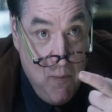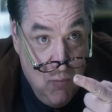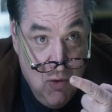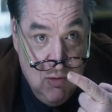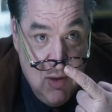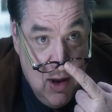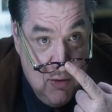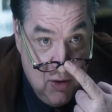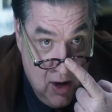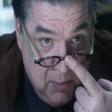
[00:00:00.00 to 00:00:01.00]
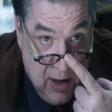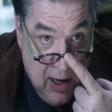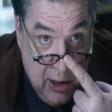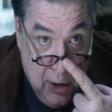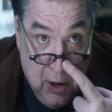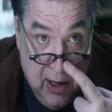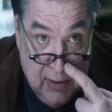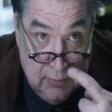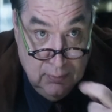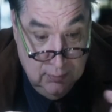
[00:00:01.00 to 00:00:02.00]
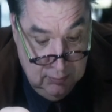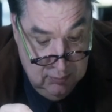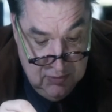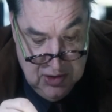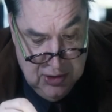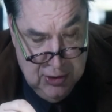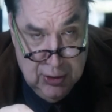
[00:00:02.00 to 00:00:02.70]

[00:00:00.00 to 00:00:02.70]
he still agrees to hypnotize Alan to confirm it.